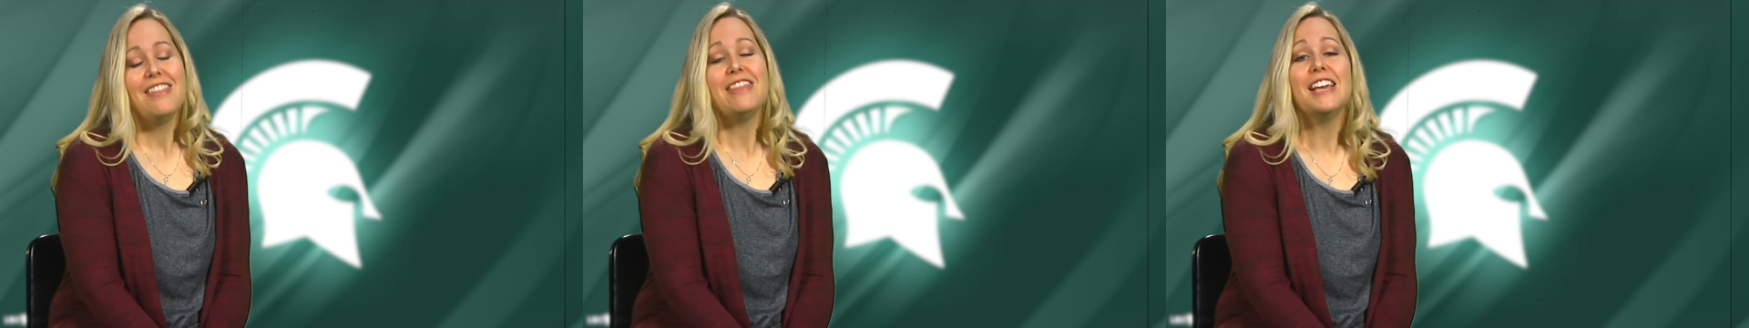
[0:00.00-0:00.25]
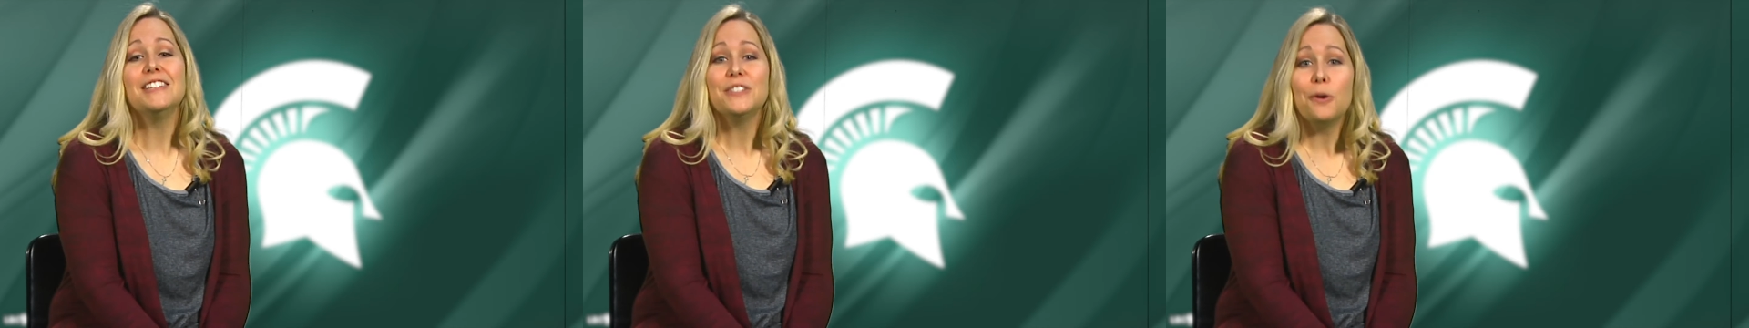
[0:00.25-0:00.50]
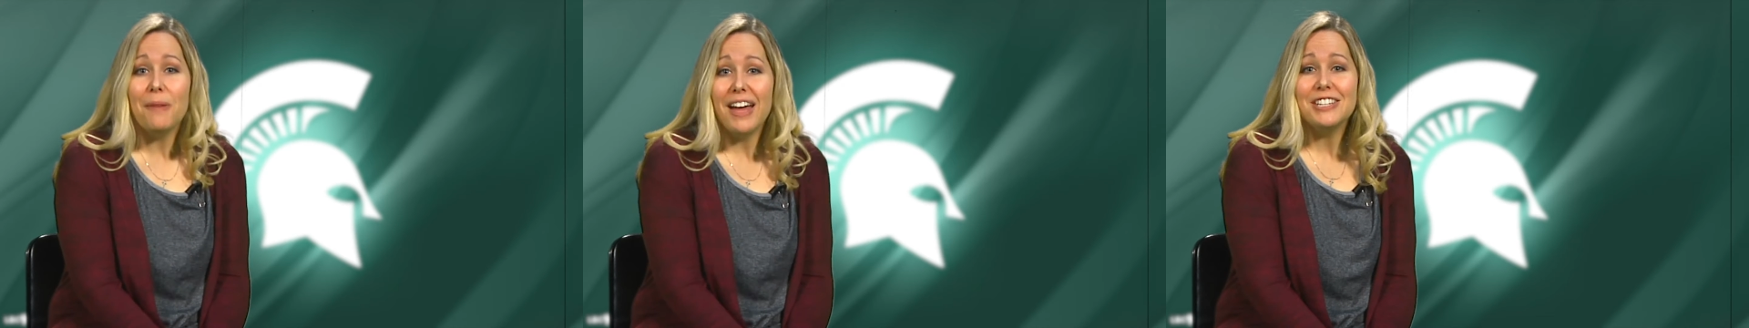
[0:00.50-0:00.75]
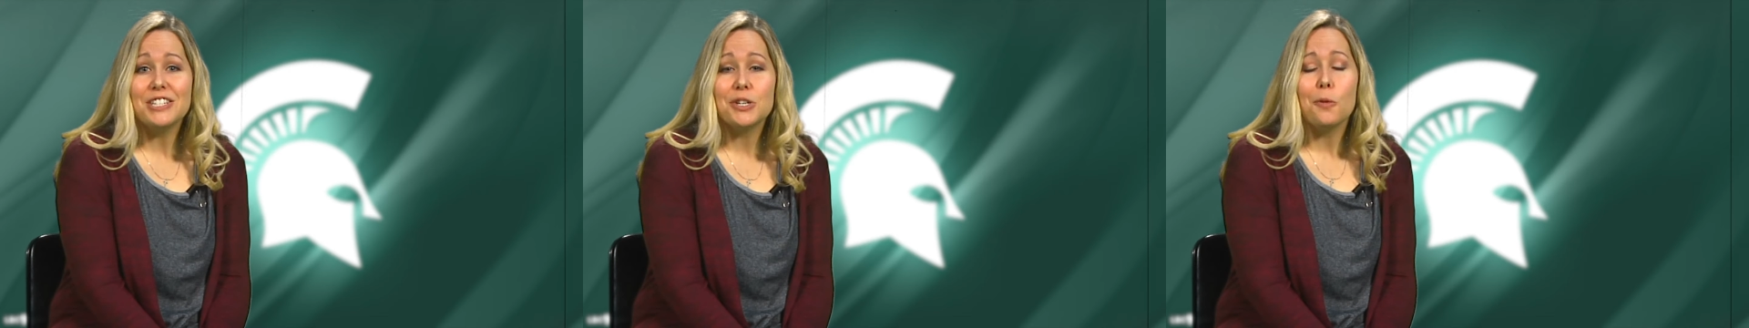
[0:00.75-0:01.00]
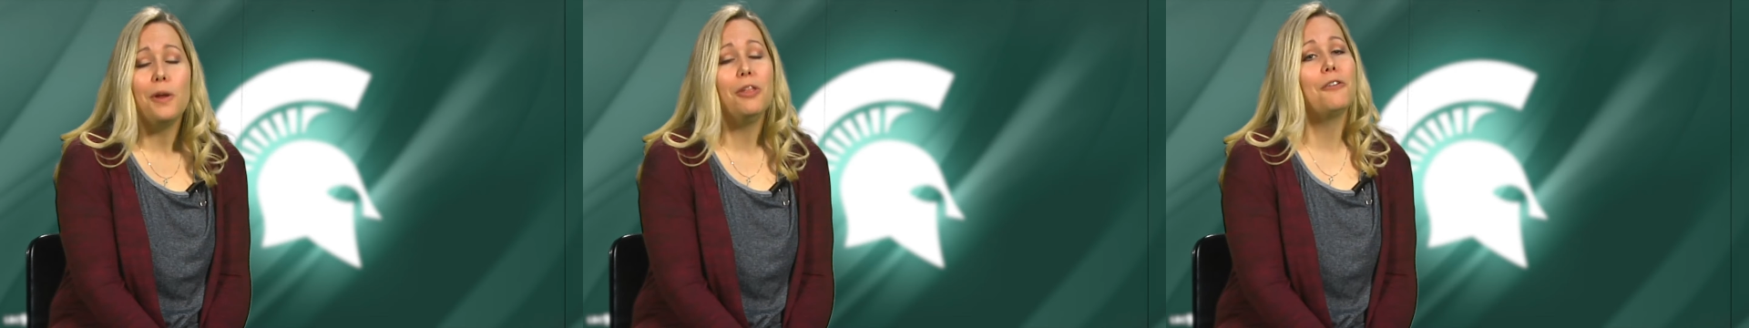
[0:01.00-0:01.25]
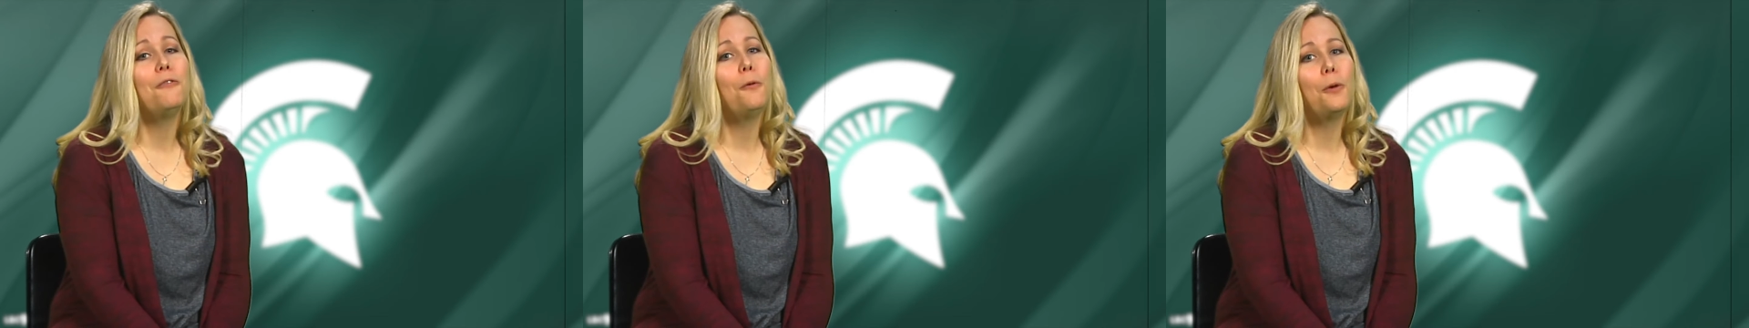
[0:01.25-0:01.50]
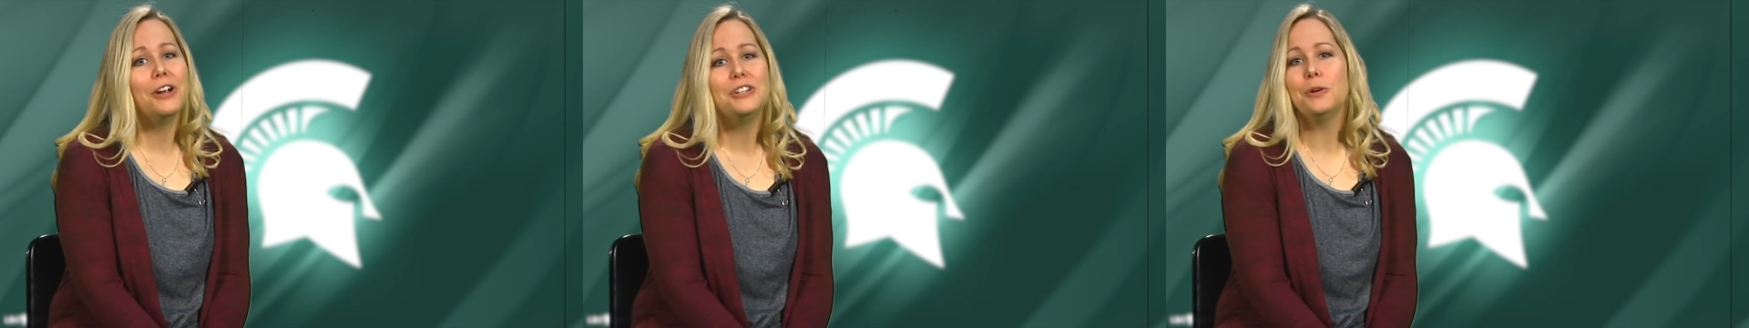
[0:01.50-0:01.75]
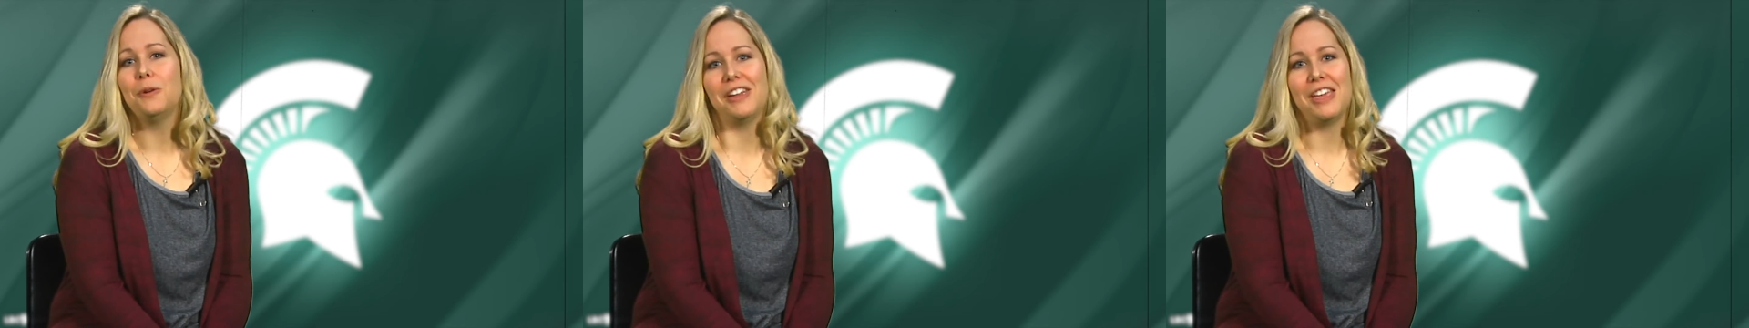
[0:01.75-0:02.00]
Thanks so much. We look forward
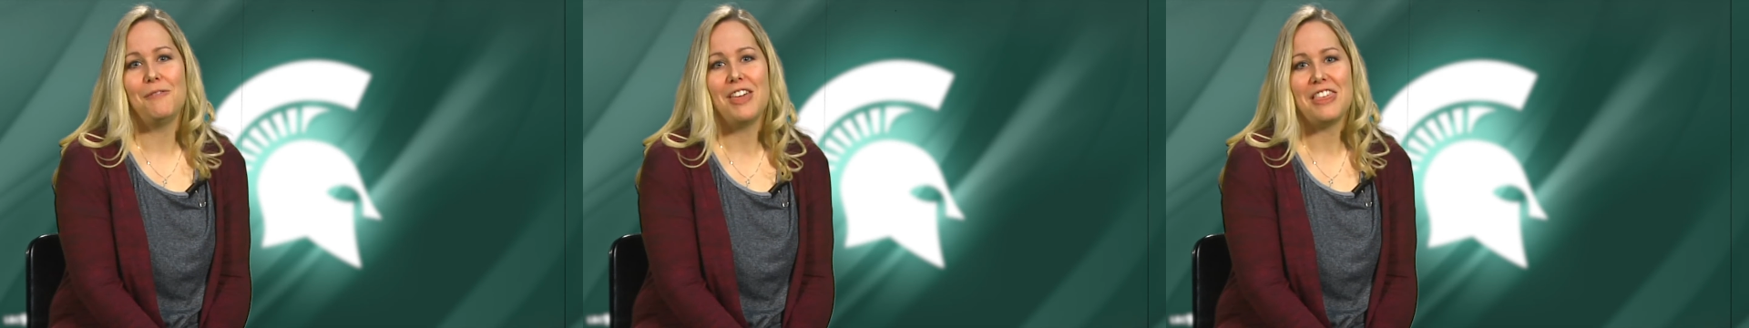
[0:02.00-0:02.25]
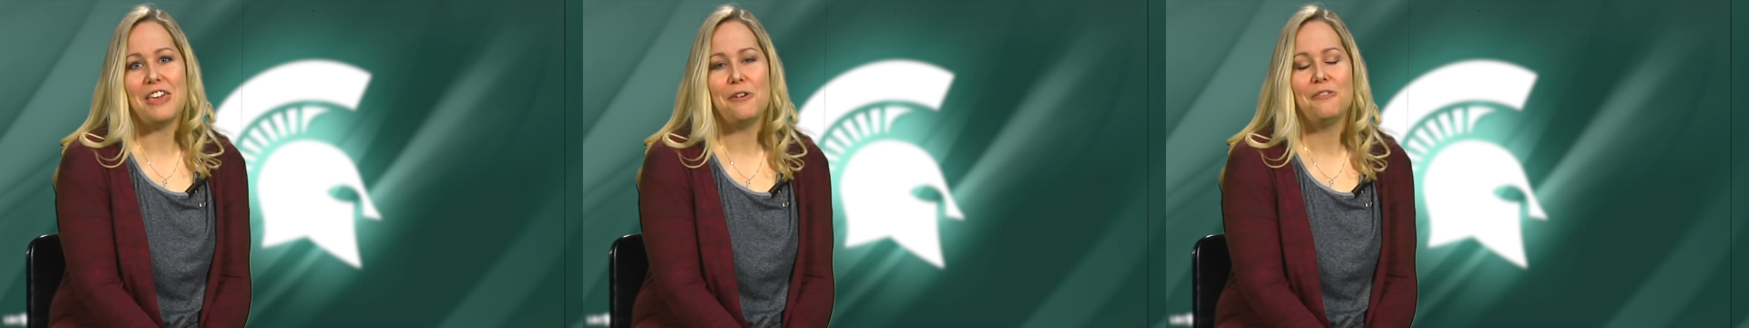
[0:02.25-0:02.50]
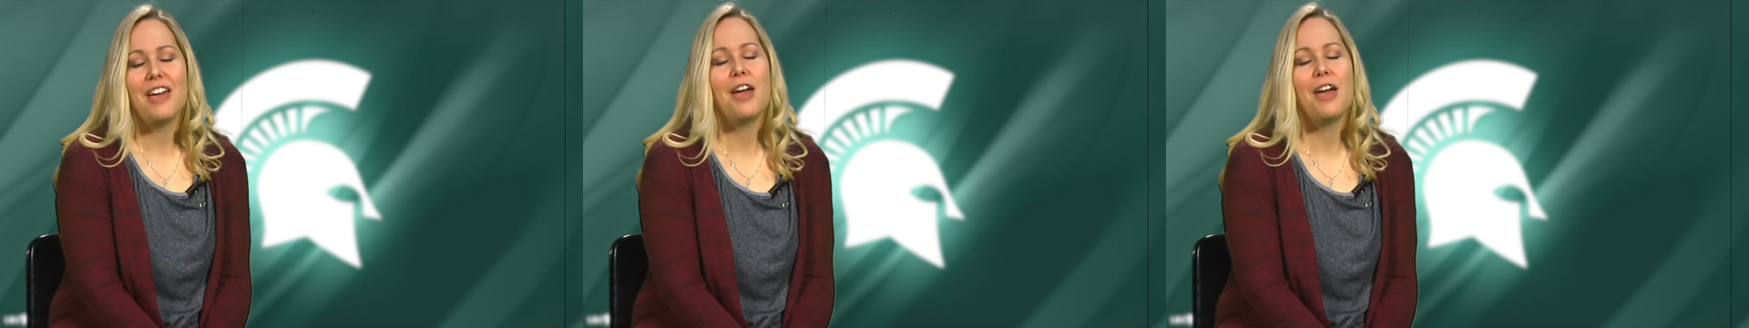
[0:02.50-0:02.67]
to working with you,